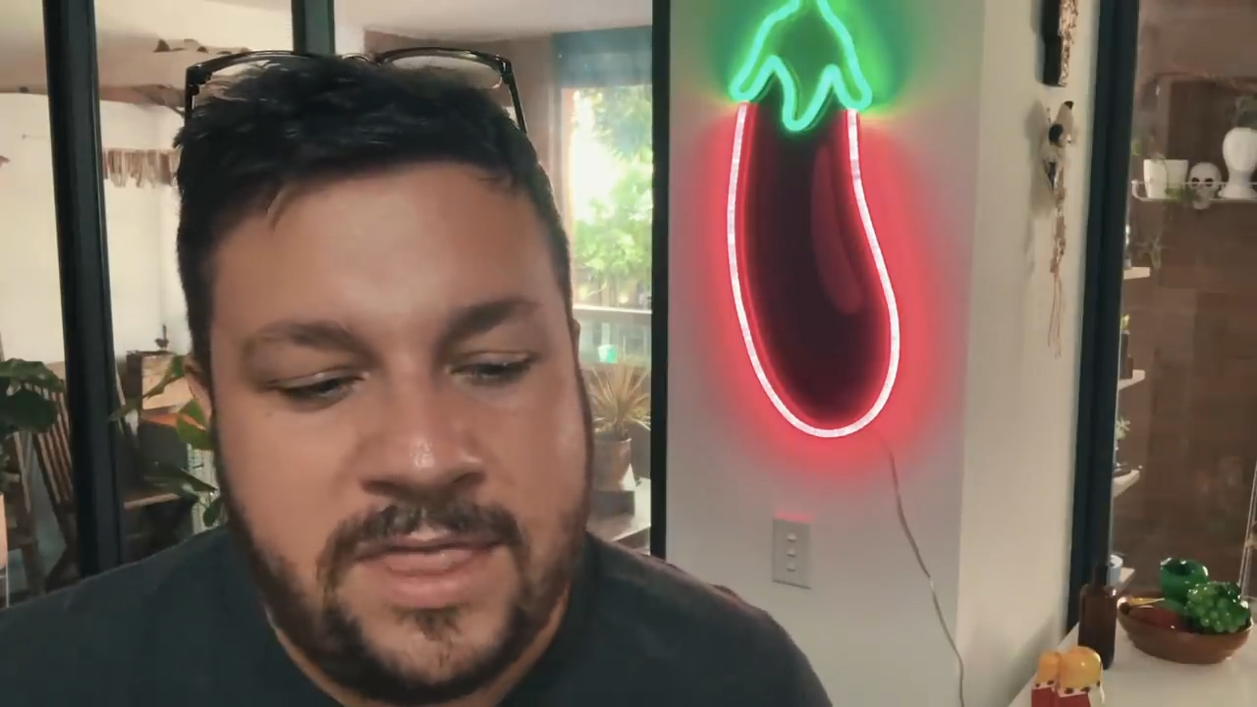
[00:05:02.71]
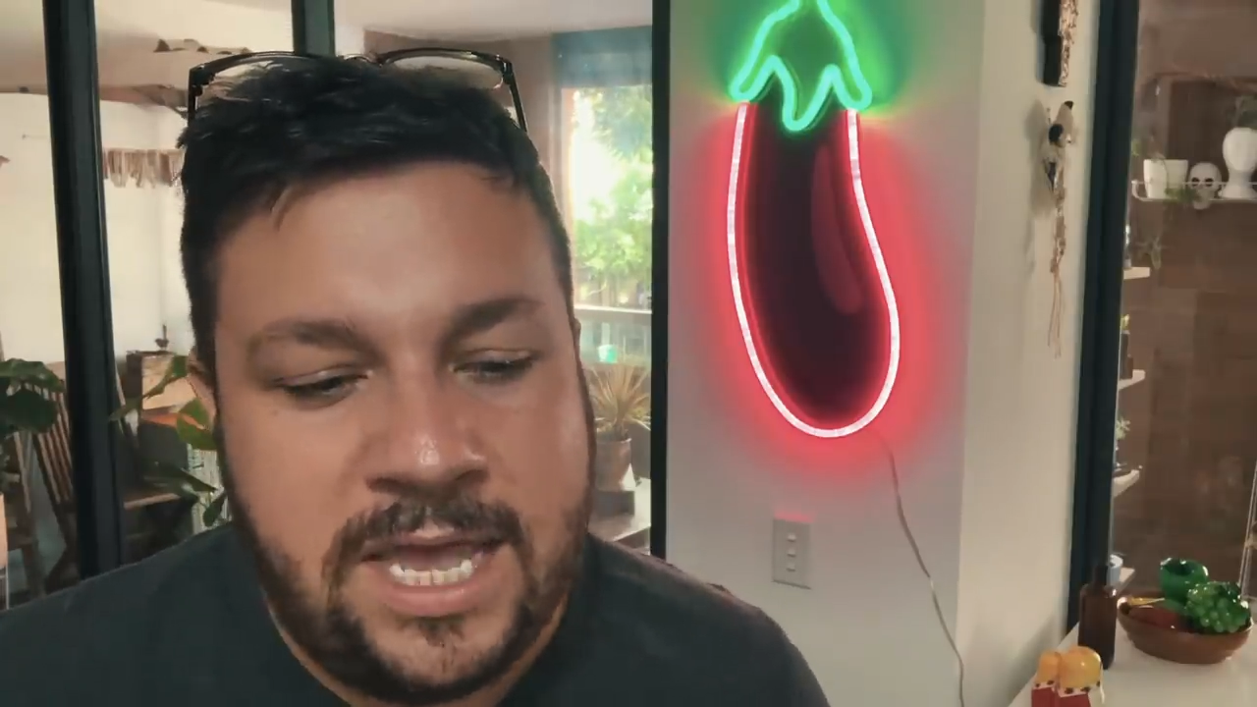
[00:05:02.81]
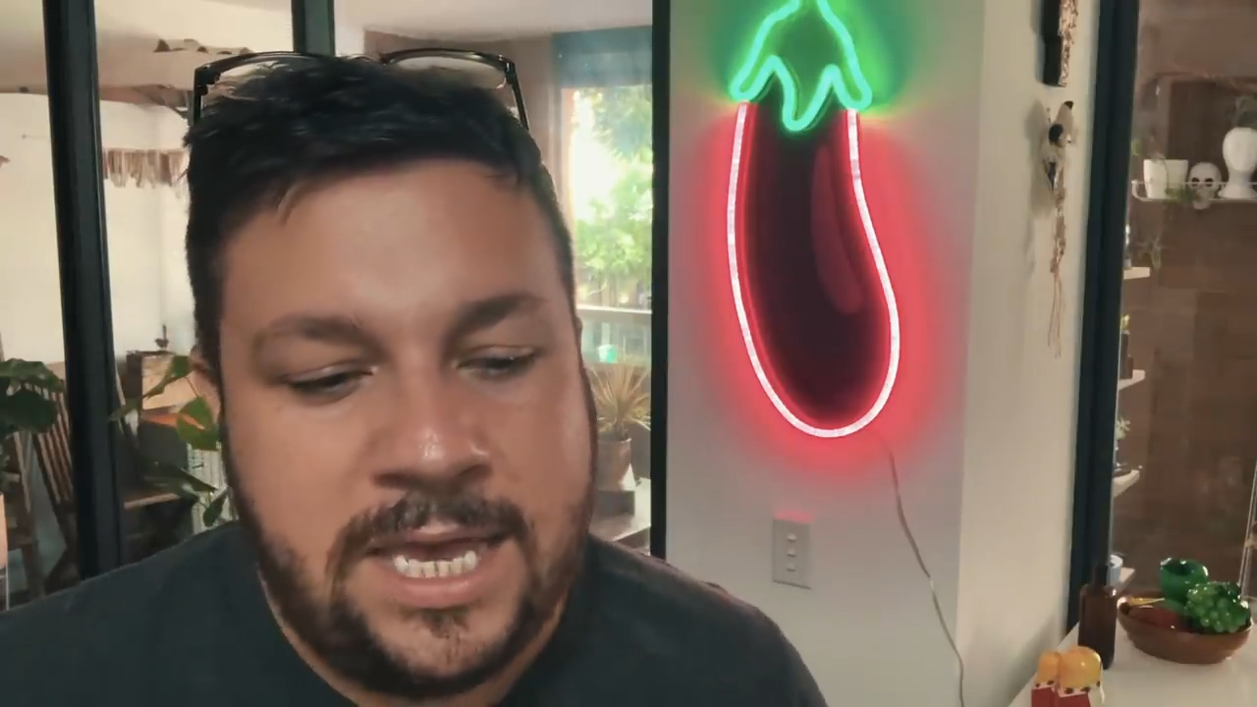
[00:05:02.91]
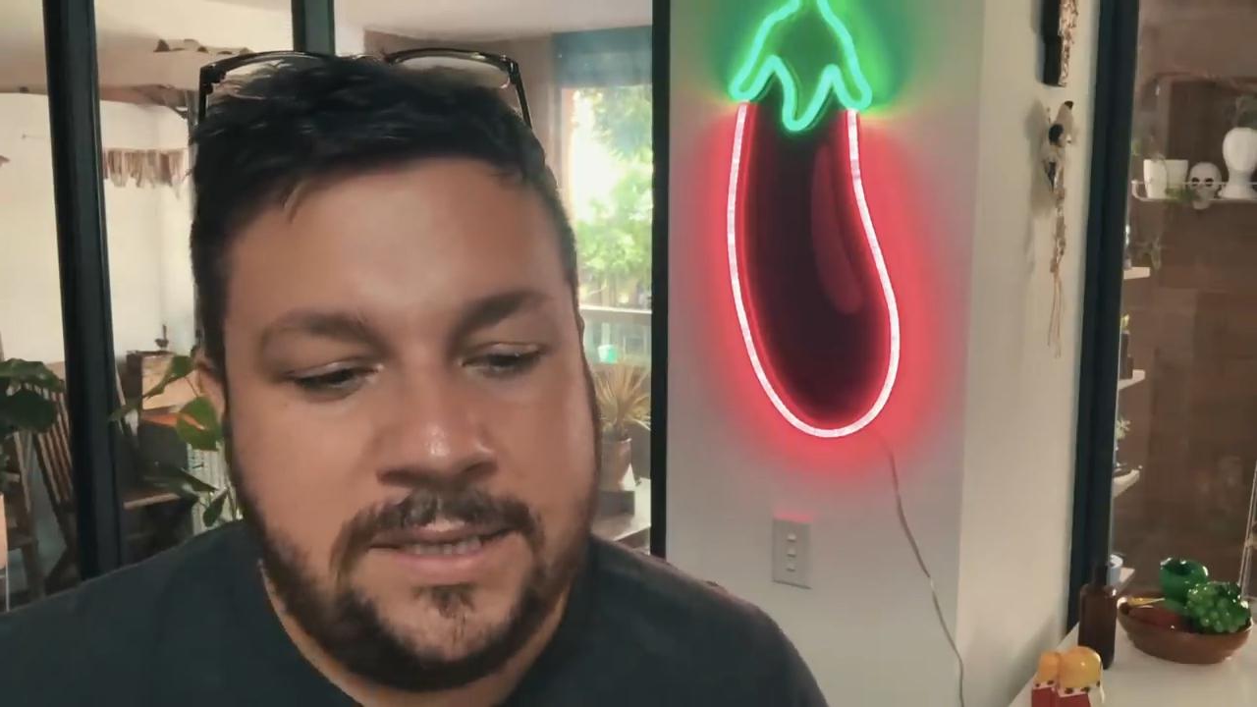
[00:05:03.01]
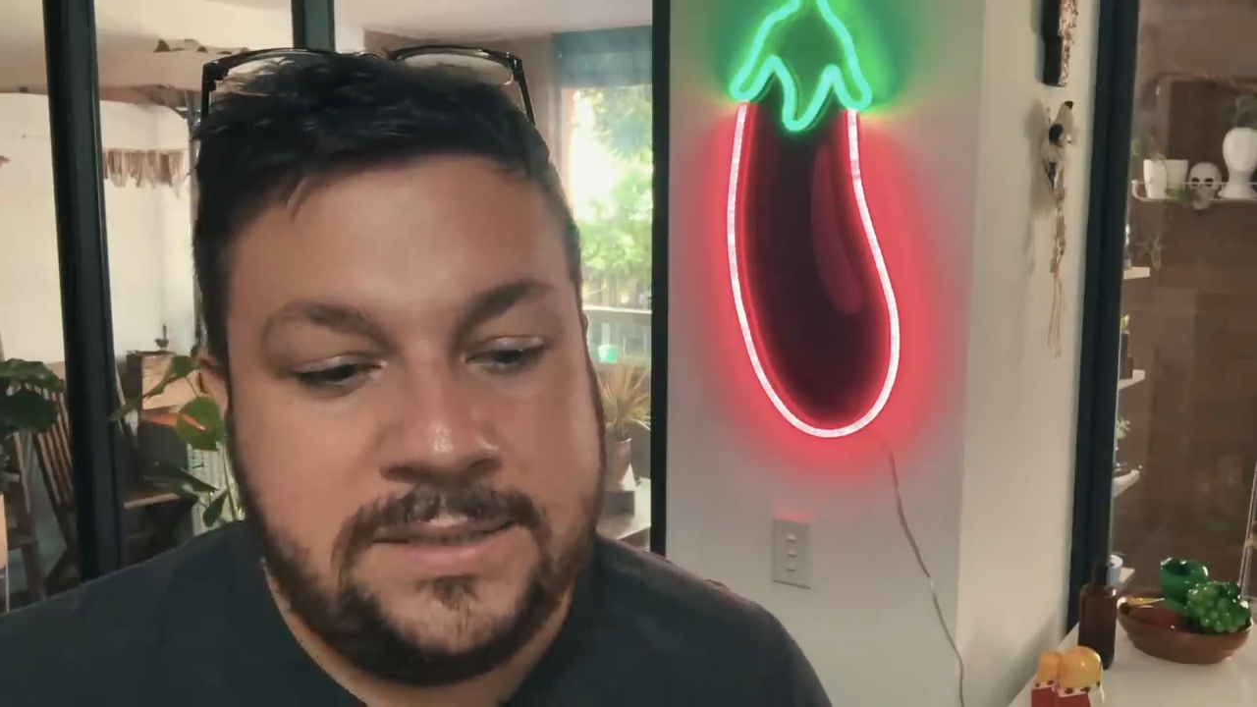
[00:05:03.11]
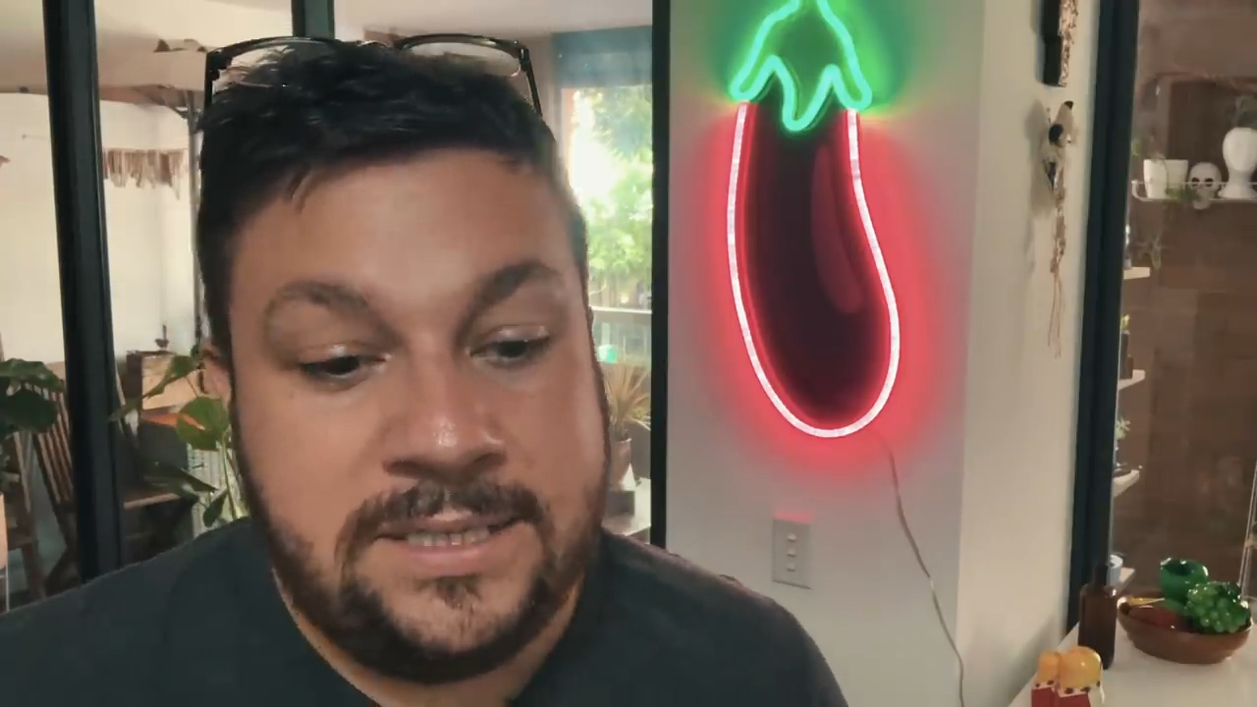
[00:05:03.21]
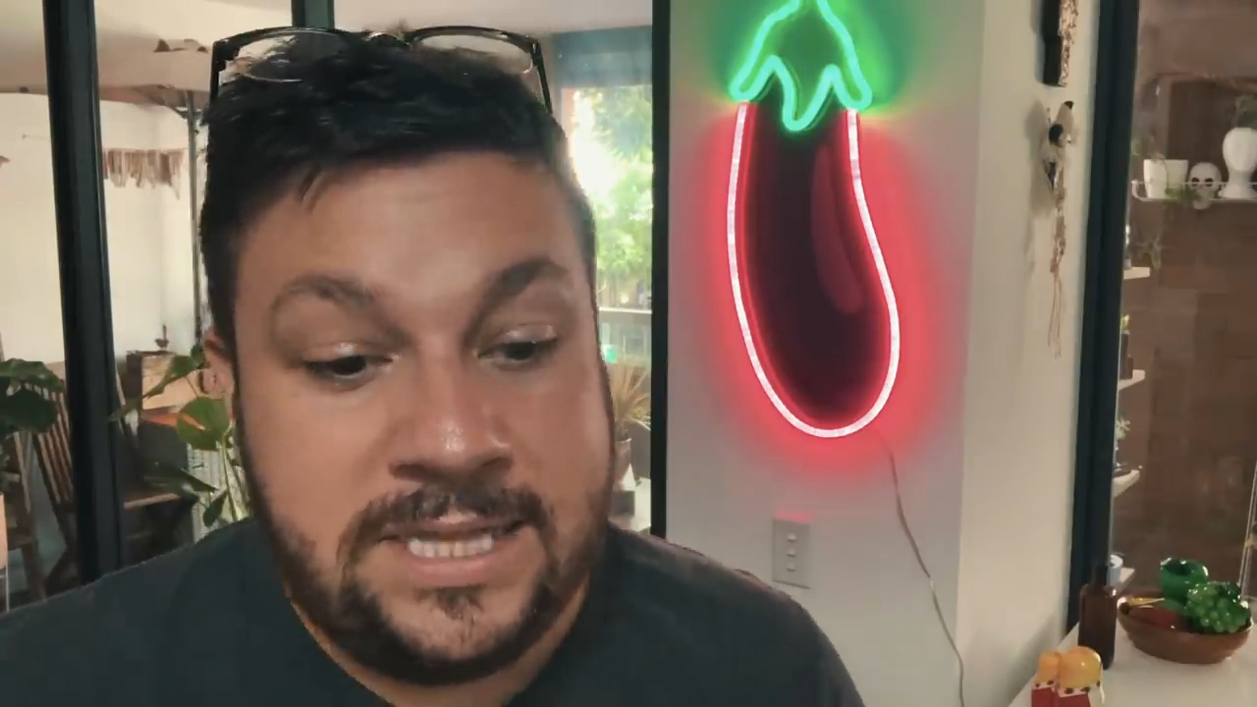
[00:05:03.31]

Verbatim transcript: things.